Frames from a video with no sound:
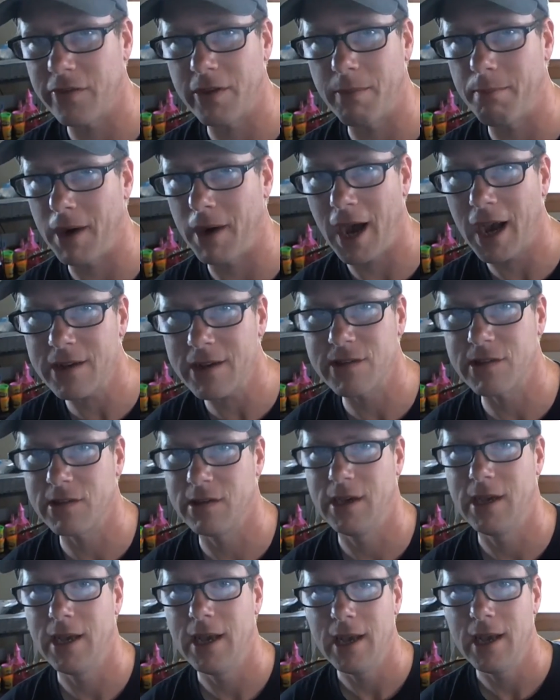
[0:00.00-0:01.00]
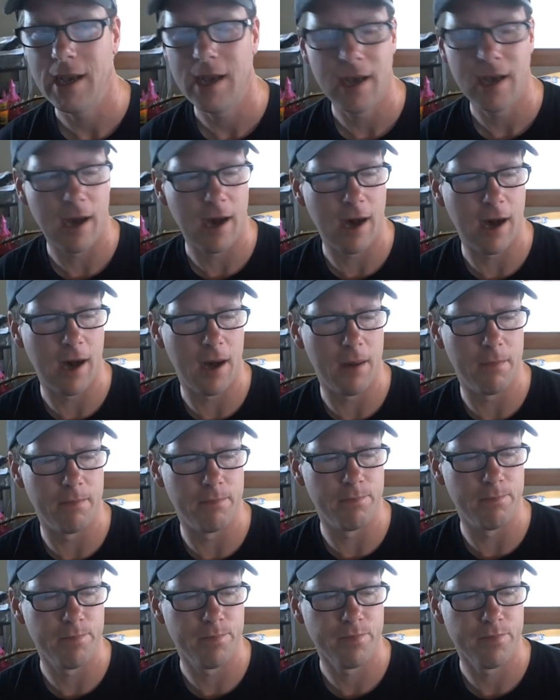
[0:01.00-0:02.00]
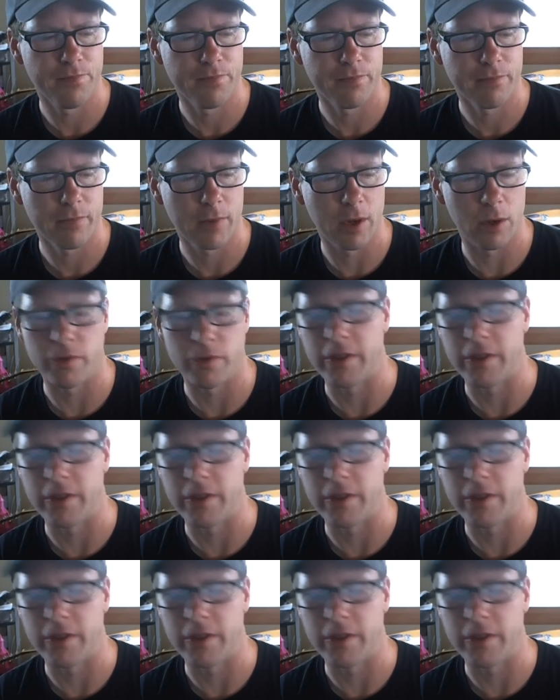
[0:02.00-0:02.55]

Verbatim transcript: the box, um, or